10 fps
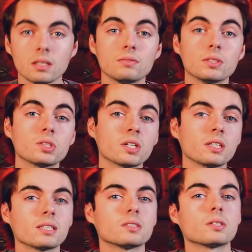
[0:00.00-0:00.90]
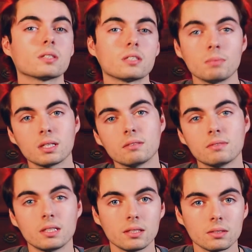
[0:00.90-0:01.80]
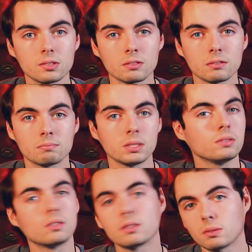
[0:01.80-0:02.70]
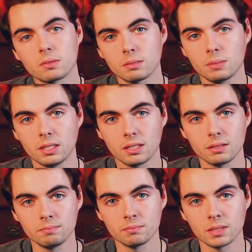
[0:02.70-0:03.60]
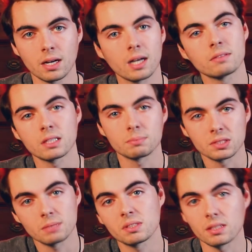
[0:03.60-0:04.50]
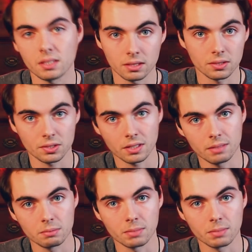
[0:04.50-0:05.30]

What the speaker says: If you're trying to get started making videos, but you don't know where to begin, I have a couple tips that I think you should keep